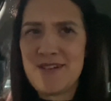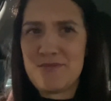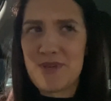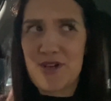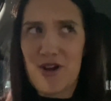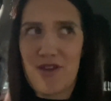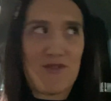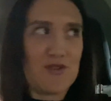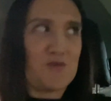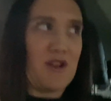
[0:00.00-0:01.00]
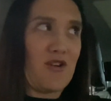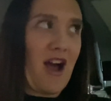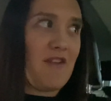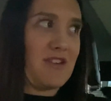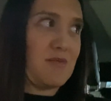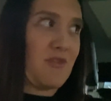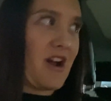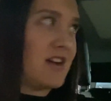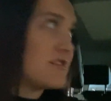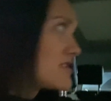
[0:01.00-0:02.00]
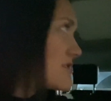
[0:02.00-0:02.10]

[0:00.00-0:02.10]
But God, it feels weird not having him around.